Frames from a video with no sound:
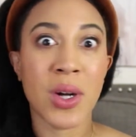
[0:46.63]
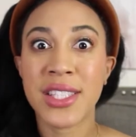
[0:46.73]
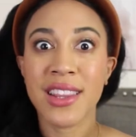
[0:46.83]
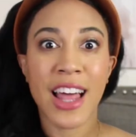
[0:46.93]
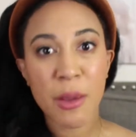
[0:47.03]

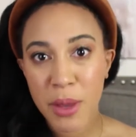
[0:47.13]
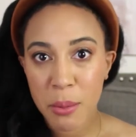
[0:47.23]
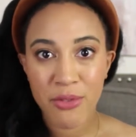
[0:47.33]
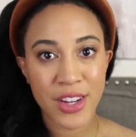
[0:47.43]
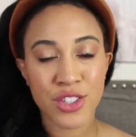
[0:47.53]
What's it like being
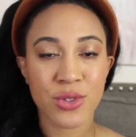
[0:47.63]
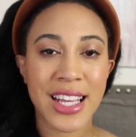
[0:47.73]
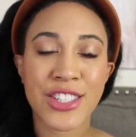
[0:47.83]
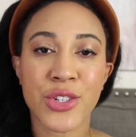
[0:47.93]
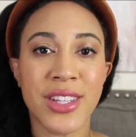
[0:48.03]
a professional
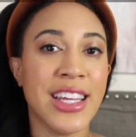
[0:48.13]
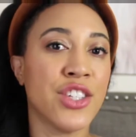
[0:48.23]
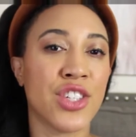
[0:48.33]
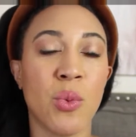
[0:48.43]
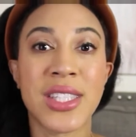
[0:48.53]
dancer in the
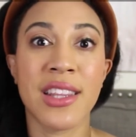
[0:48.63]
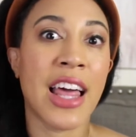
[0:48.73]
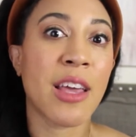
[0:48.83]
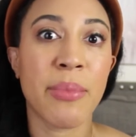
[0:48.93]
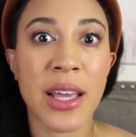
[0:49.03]
industry? What's it
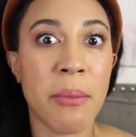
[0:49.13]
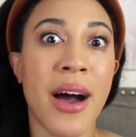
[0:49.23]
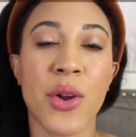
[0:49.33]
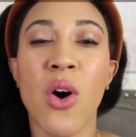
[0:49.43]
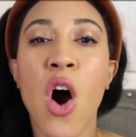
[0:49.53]
like being a
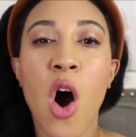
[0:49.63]
model?